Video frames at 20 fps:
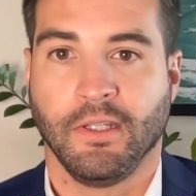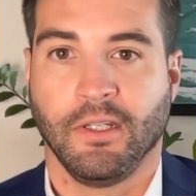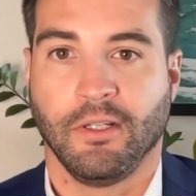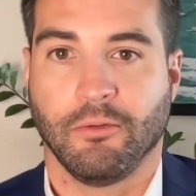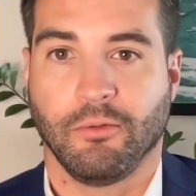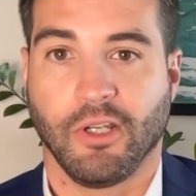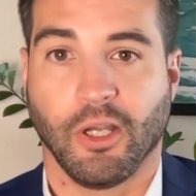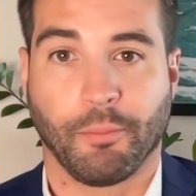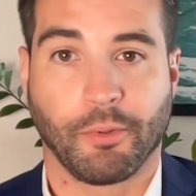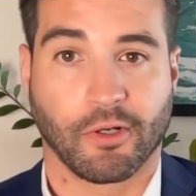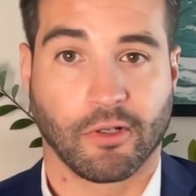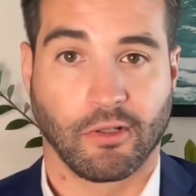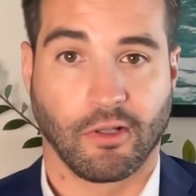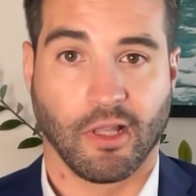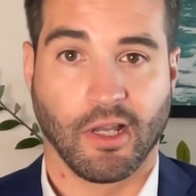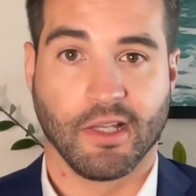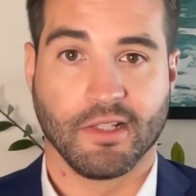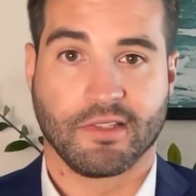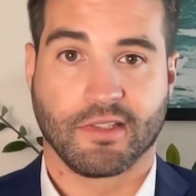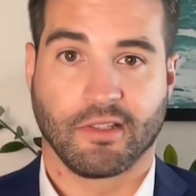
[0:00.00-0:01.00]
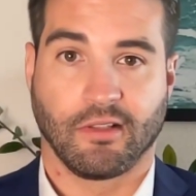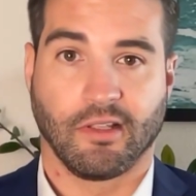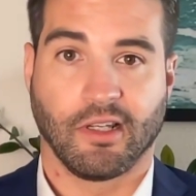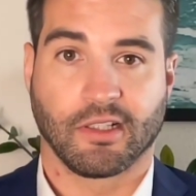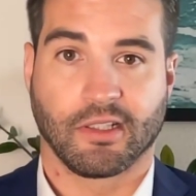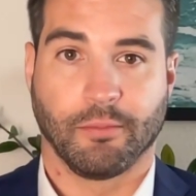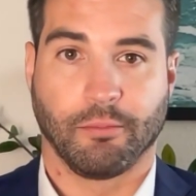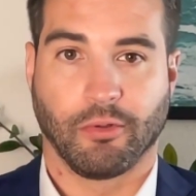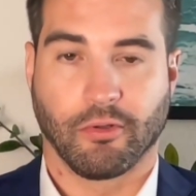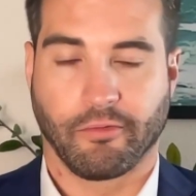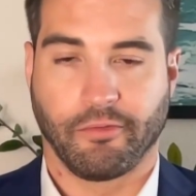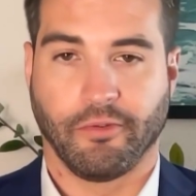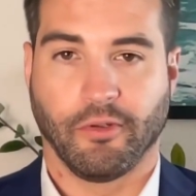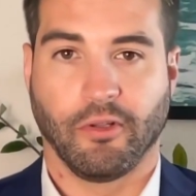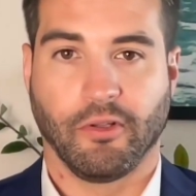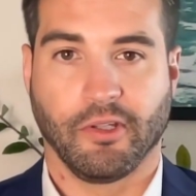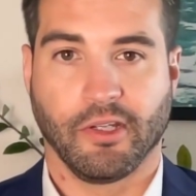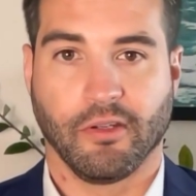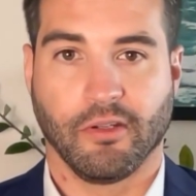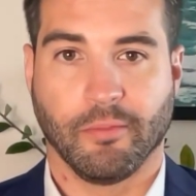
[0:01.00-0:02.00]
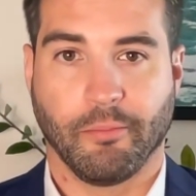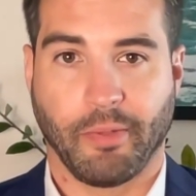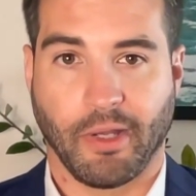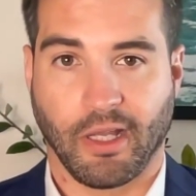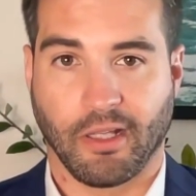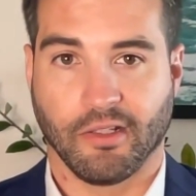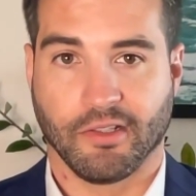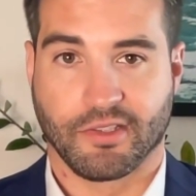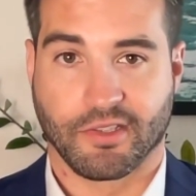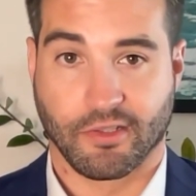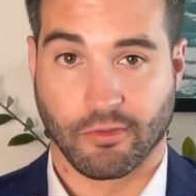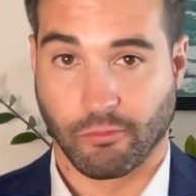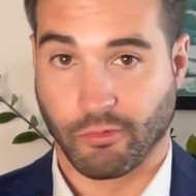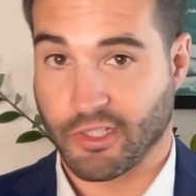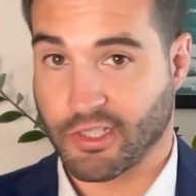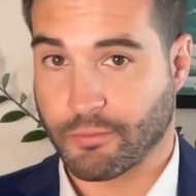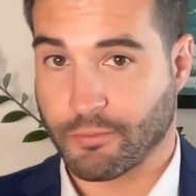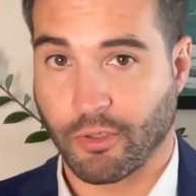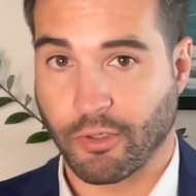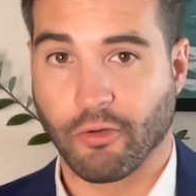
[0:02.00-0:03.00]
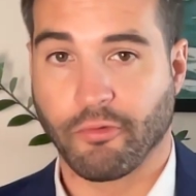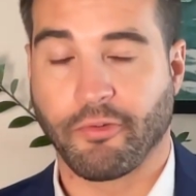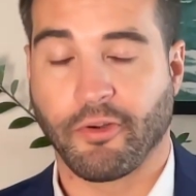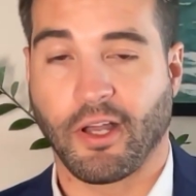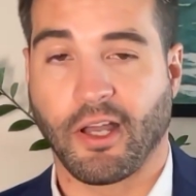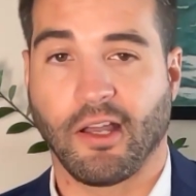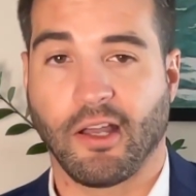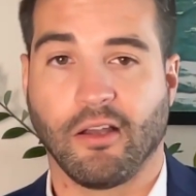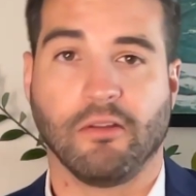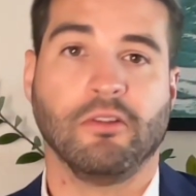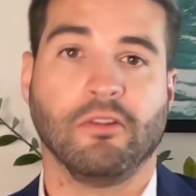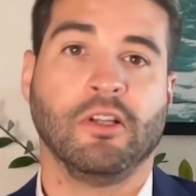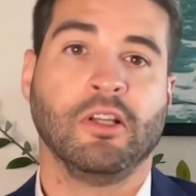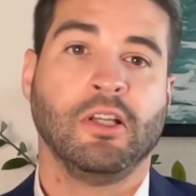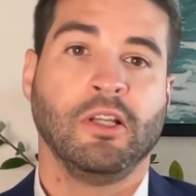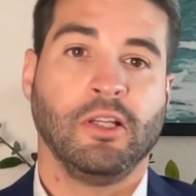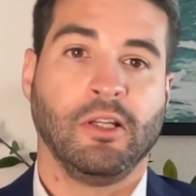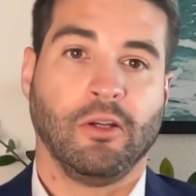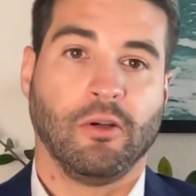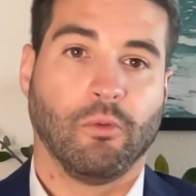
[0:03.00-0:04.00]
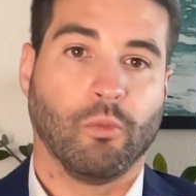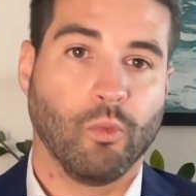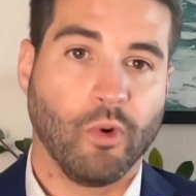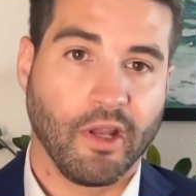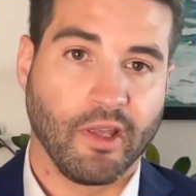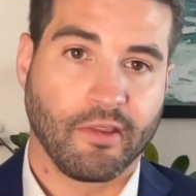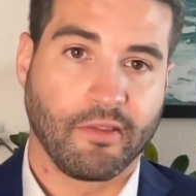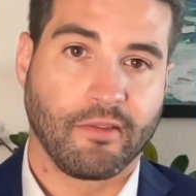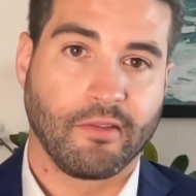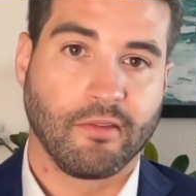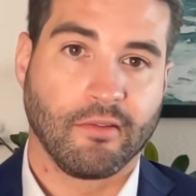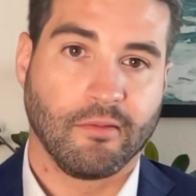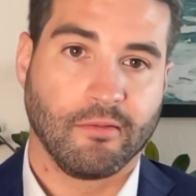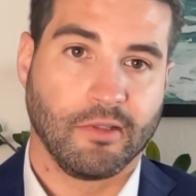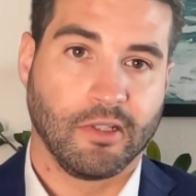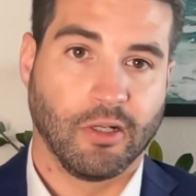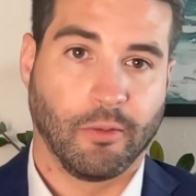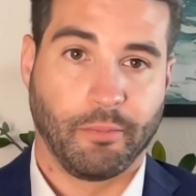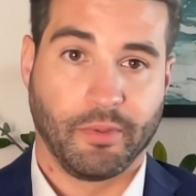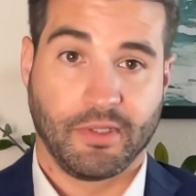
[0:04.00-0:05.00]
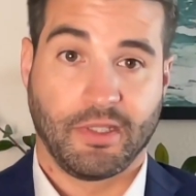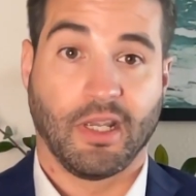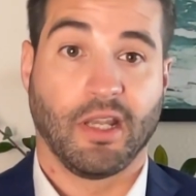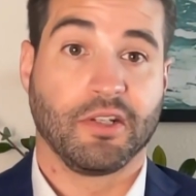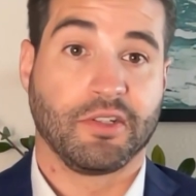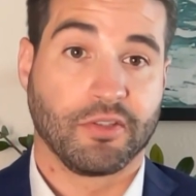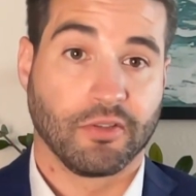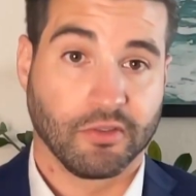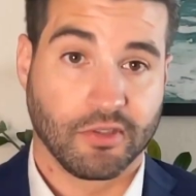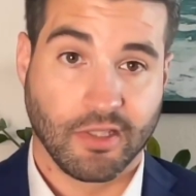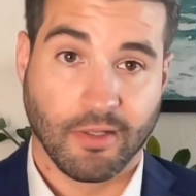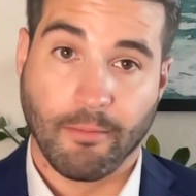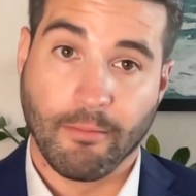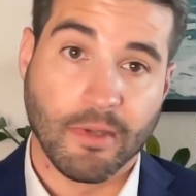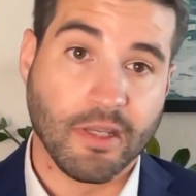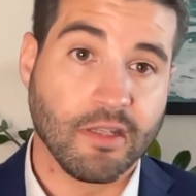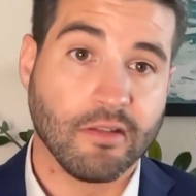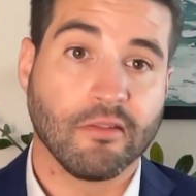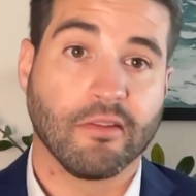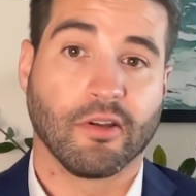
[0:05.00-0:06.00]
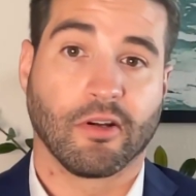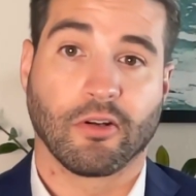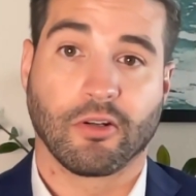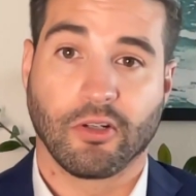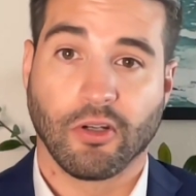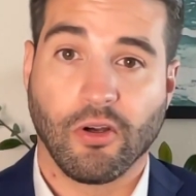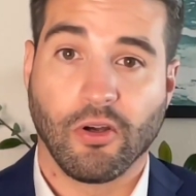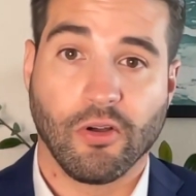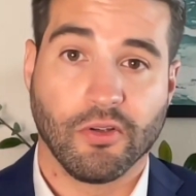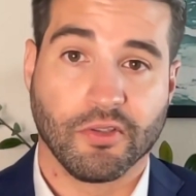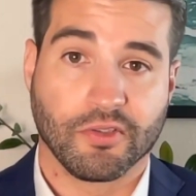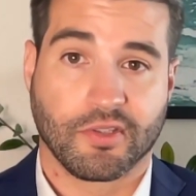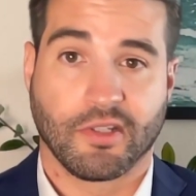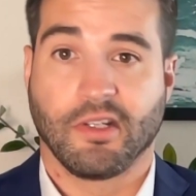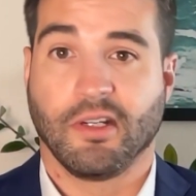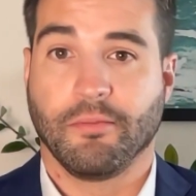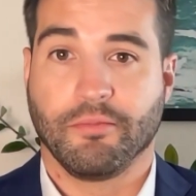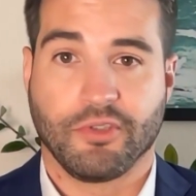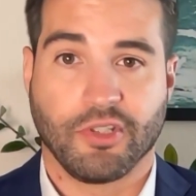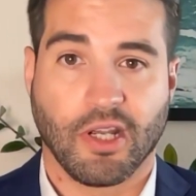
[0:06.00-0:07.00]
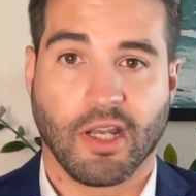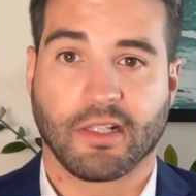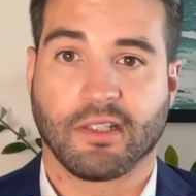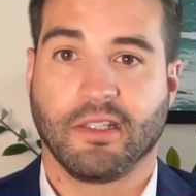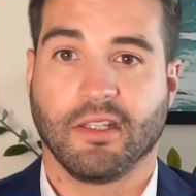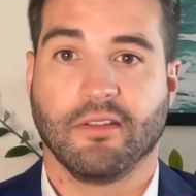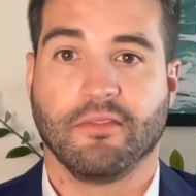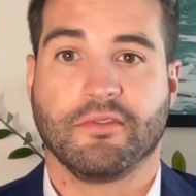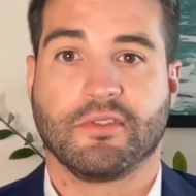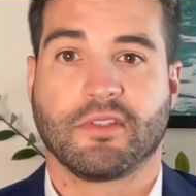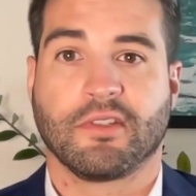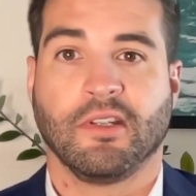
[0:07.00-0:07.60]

We help our clients select a portfolio to balance their risk profile with potential to meet their goals and objectives